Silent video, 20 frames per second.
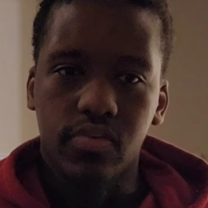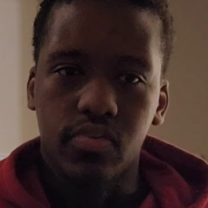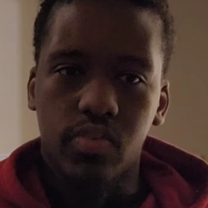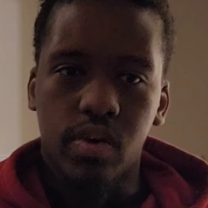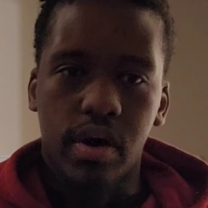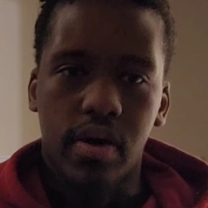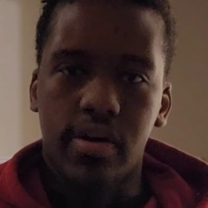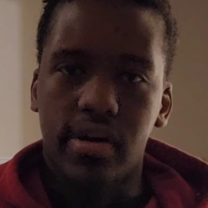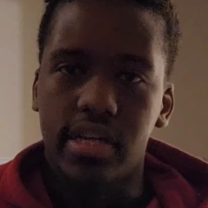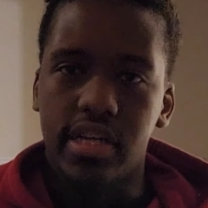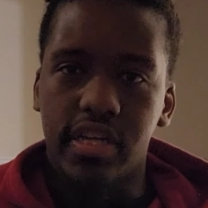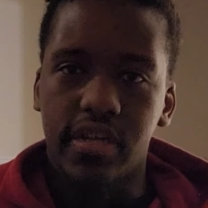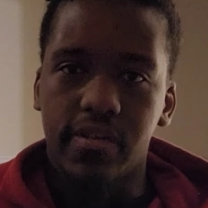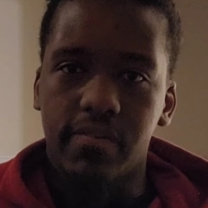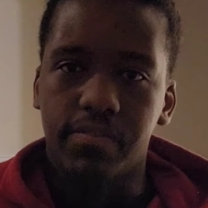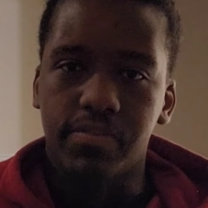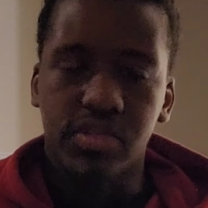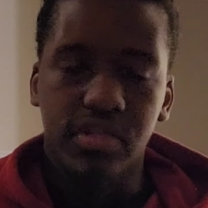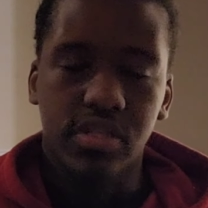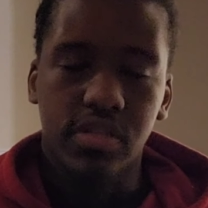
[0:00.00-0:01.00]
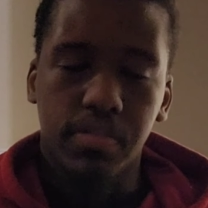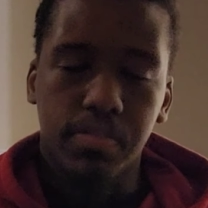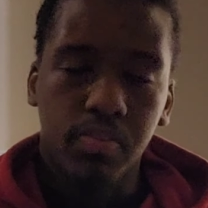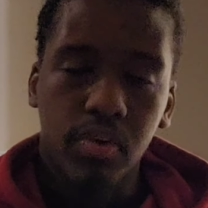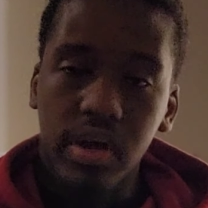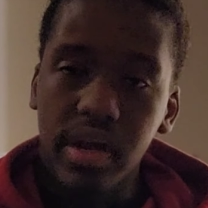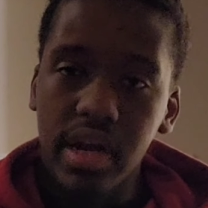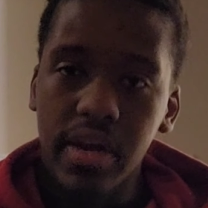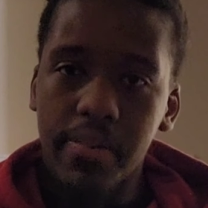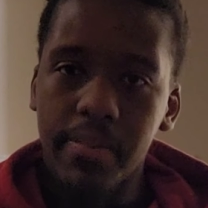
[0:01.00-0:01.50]
well, it's
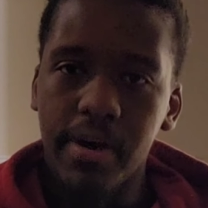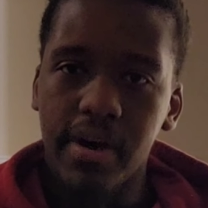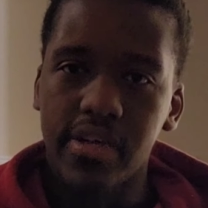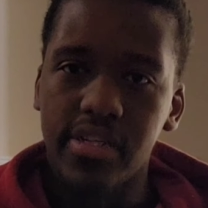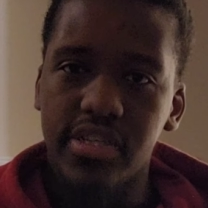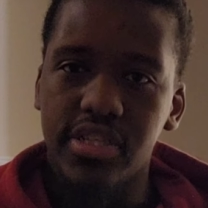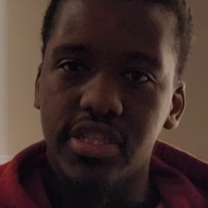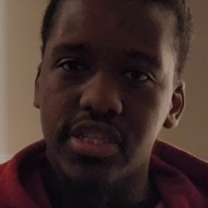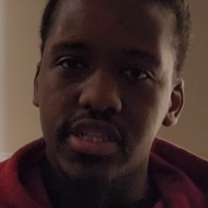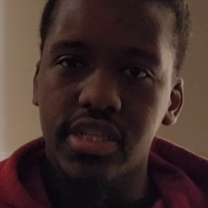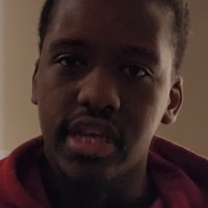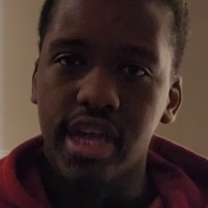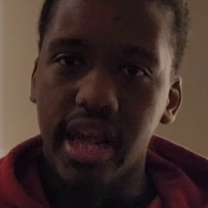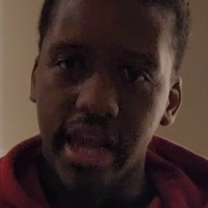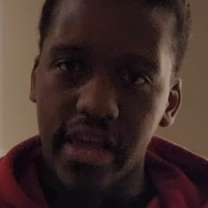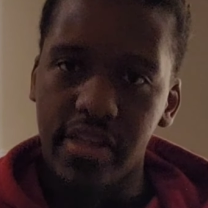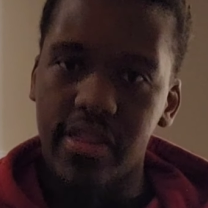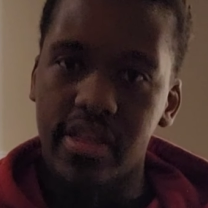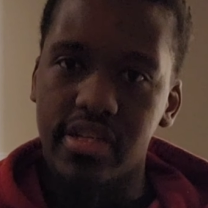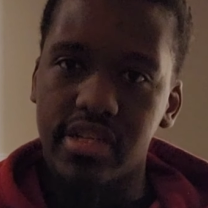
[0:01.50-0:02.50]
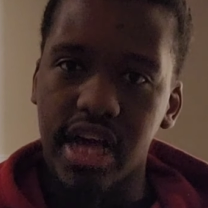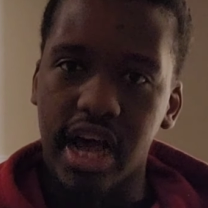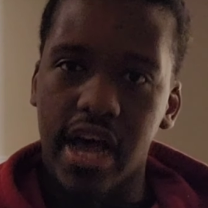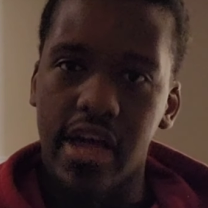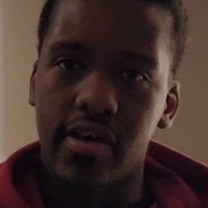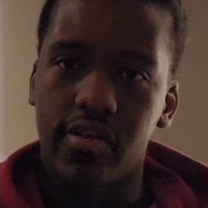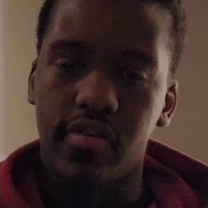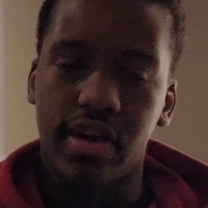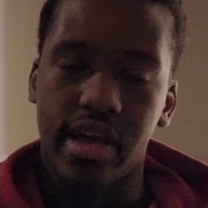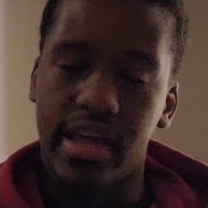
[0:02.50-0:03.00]
pretty much in the
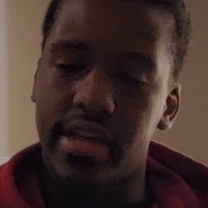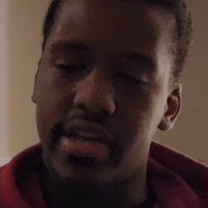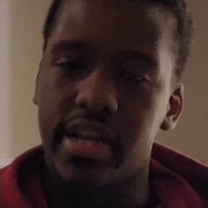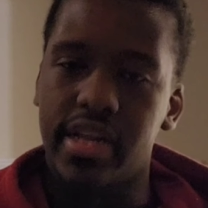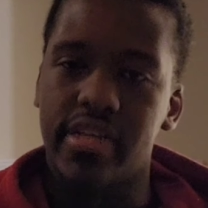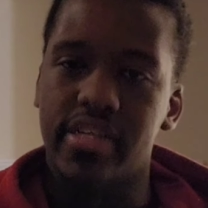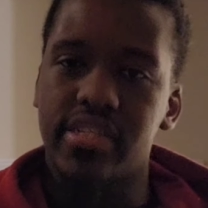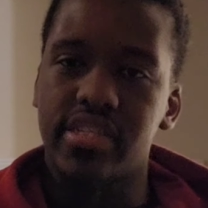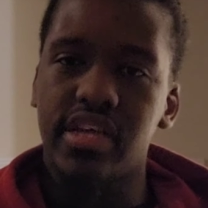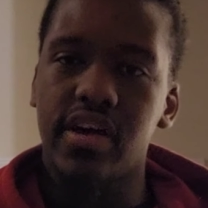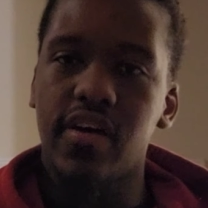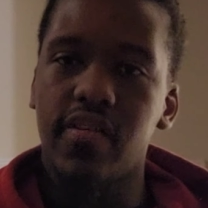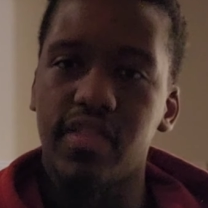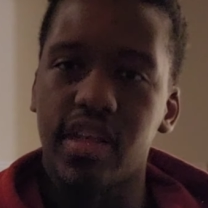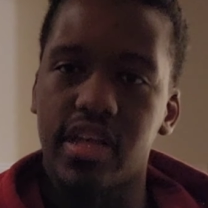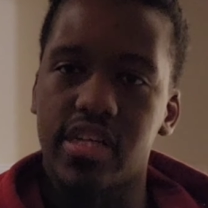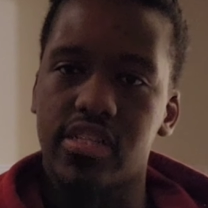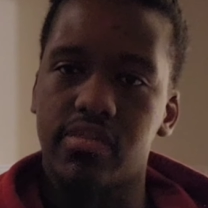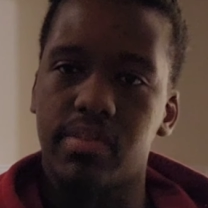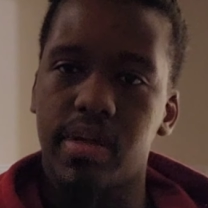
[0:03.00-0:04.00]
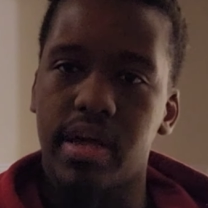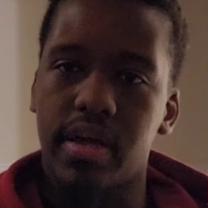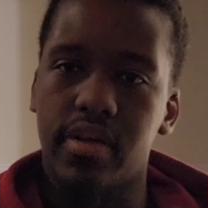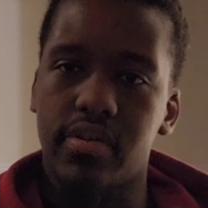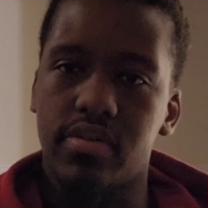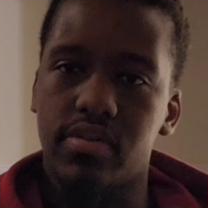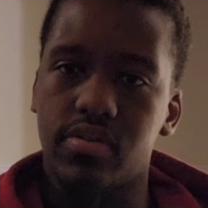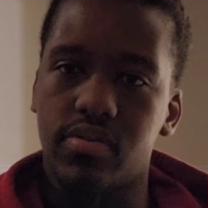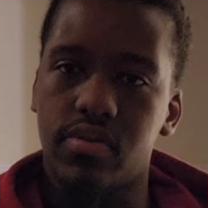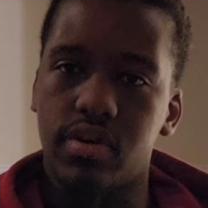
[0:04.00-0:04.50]
title and it's
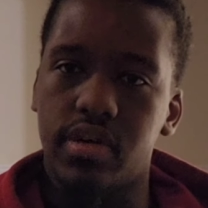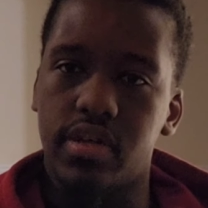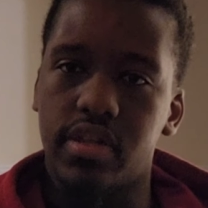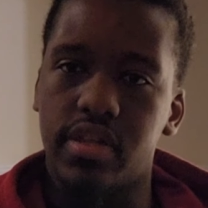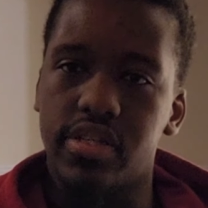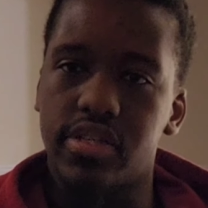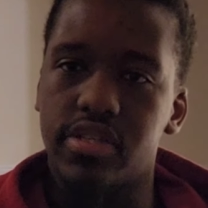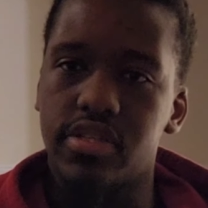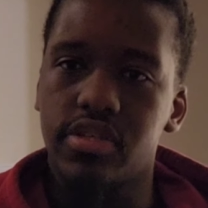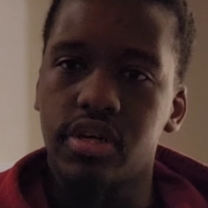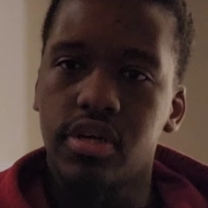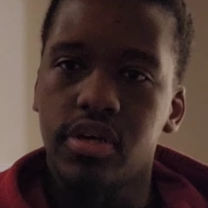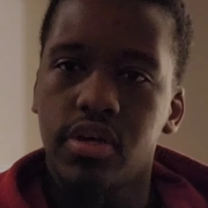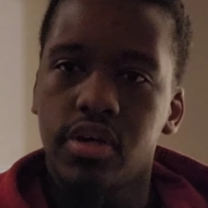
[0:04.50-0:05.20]
self-explanatory. This,